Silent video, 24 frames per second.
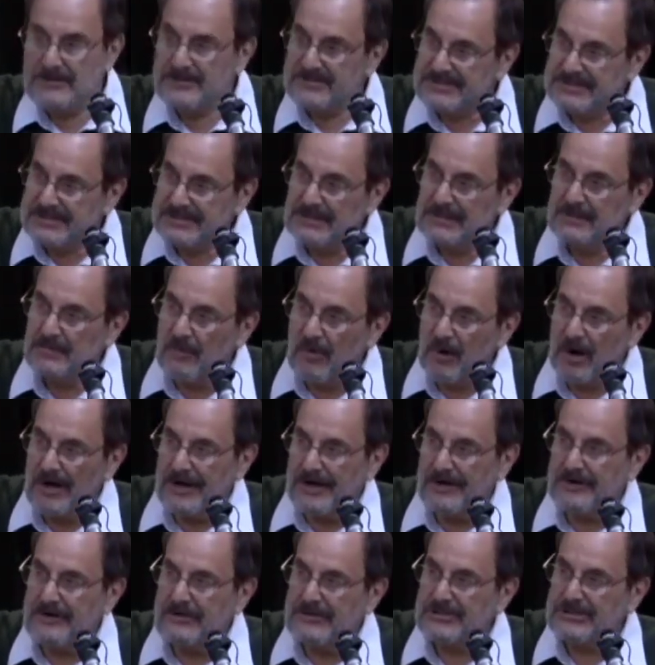Lucille
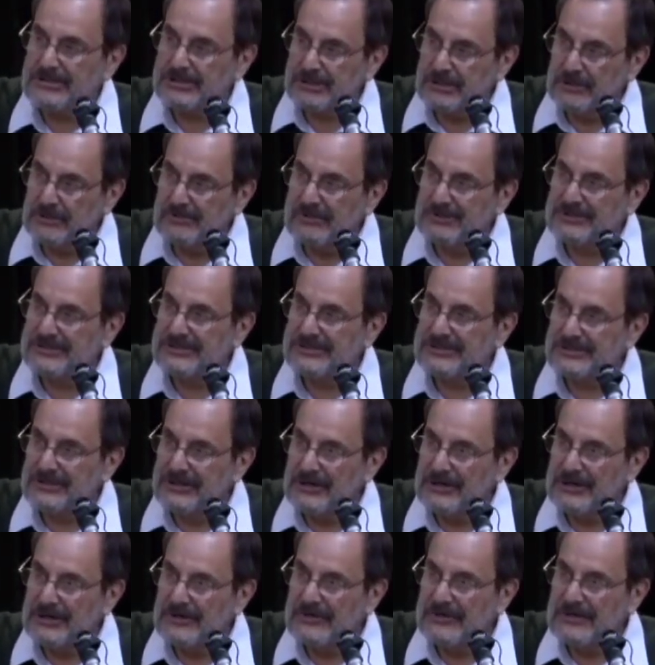wanted her students to
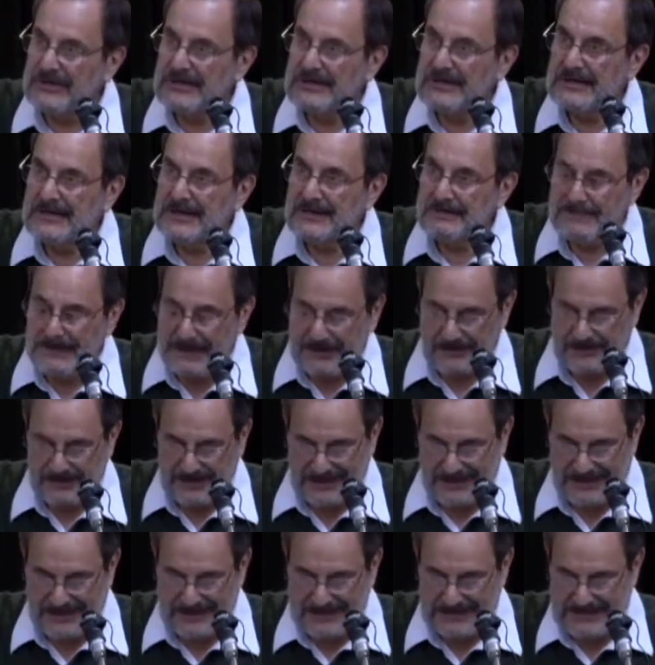know
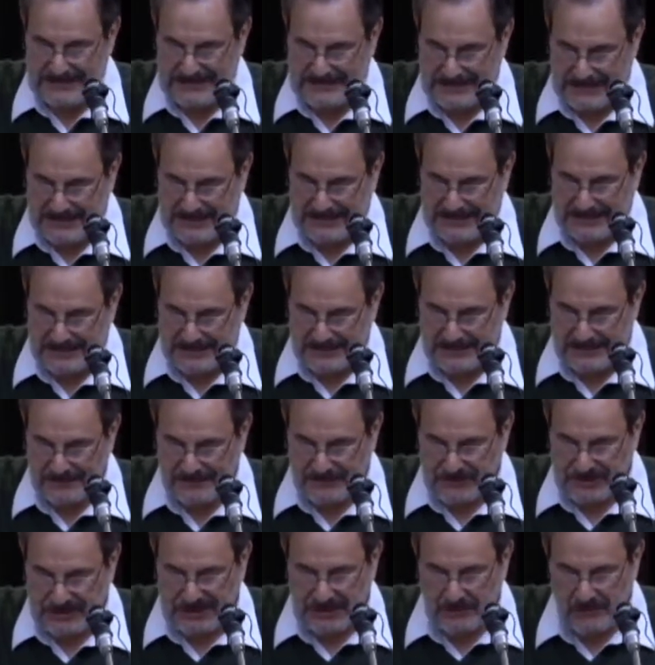about these things.
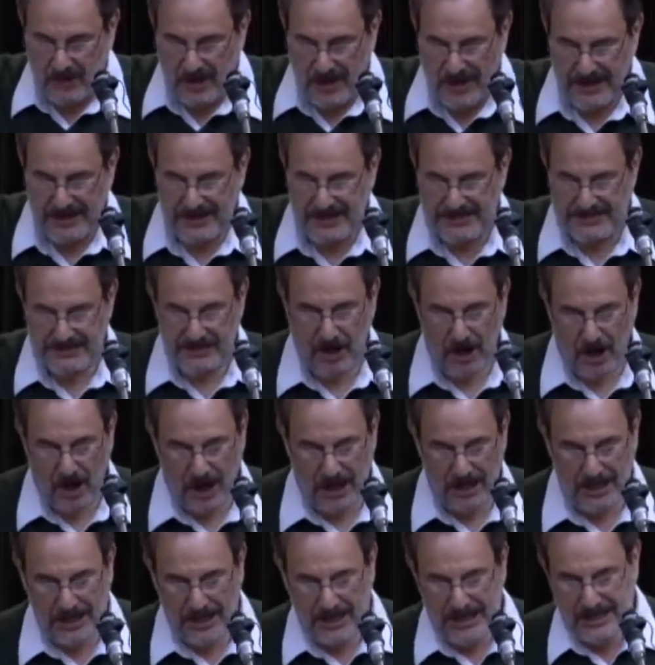She wanted us
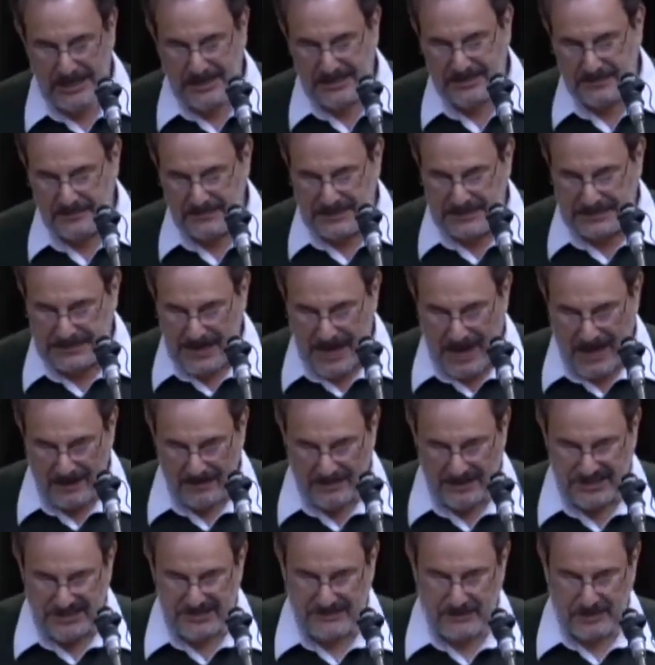all to be
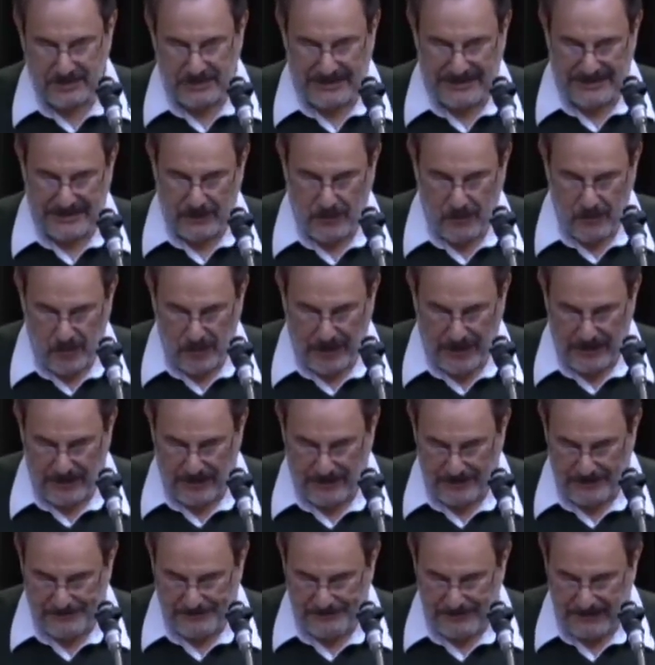knowledgeable and
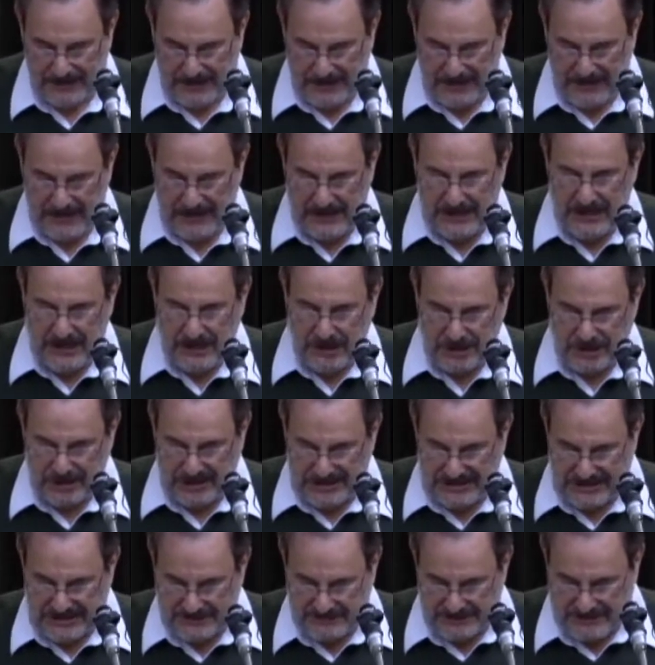aware
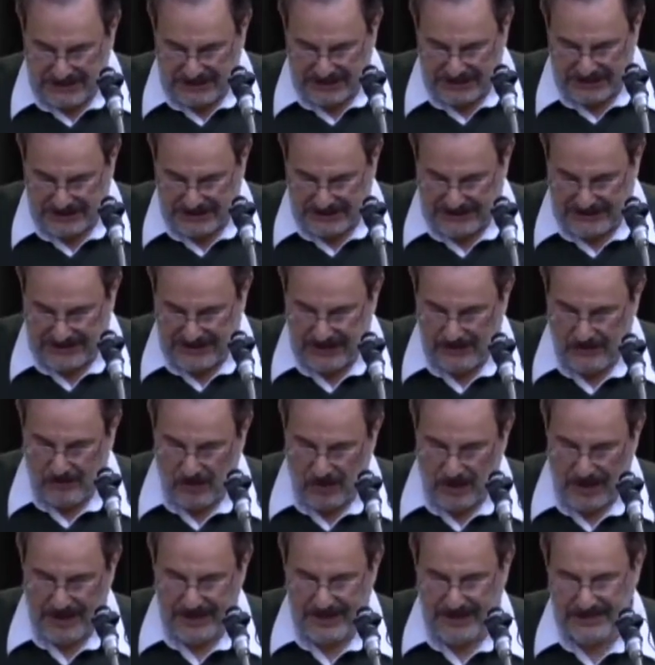she especially
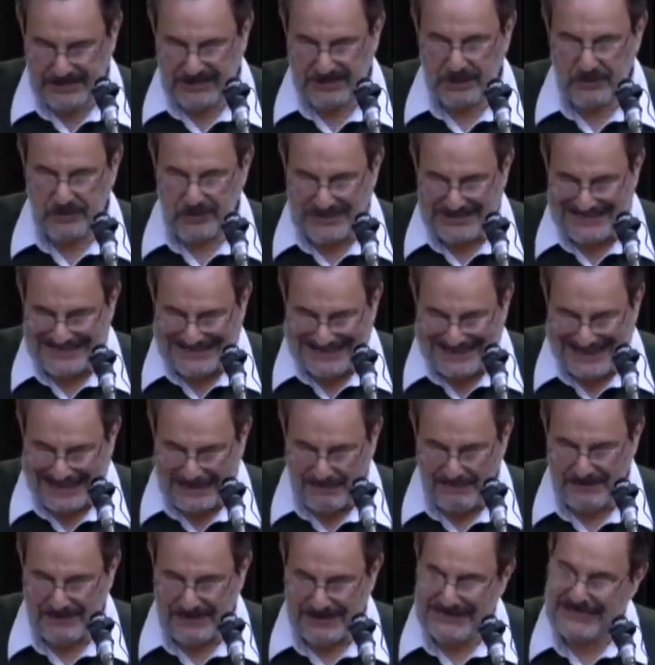wanted us to
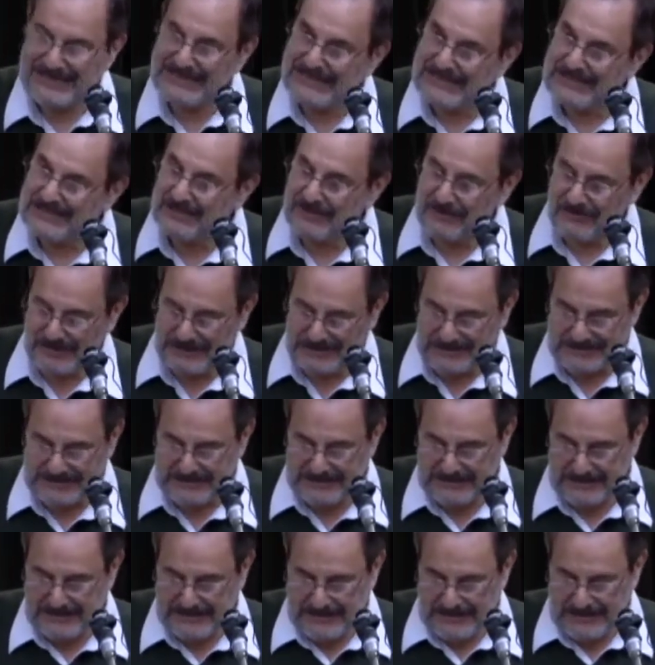escape the
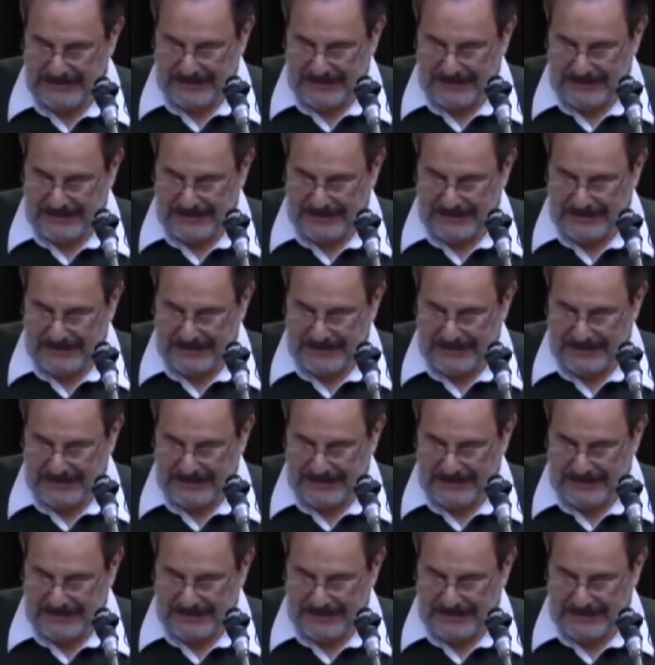ignorance